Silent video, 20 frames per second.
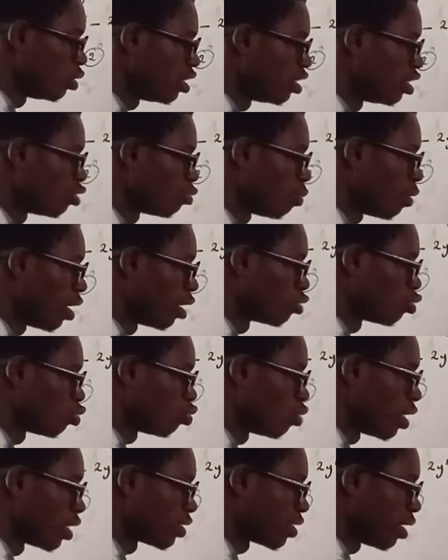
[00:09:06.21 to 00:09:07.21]
e raised power
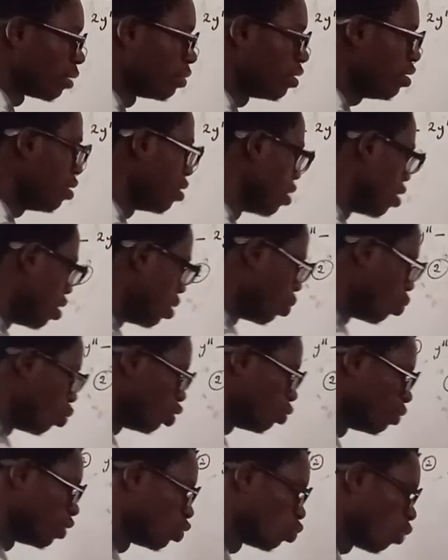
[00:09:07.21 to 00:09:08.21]
2x, abi? Which
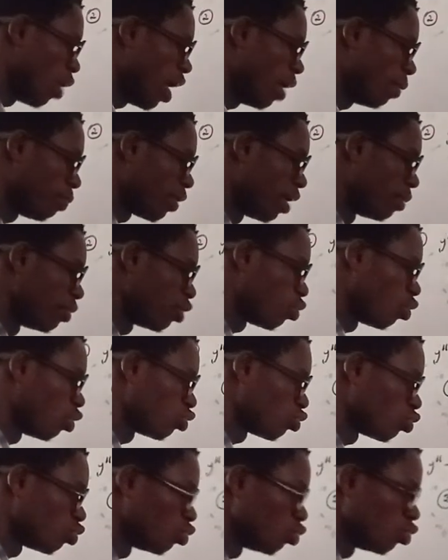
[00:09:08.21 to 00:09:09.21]
means y prime
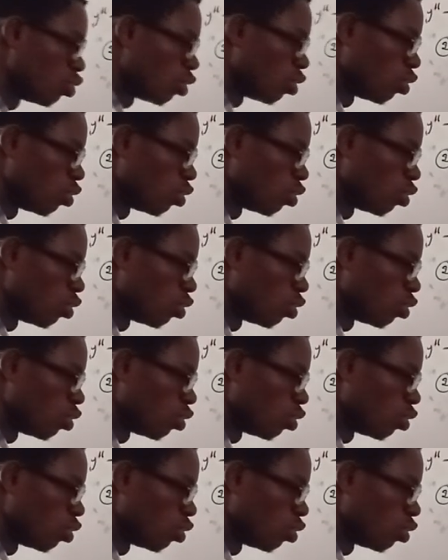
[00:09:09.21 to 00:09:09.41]
equals to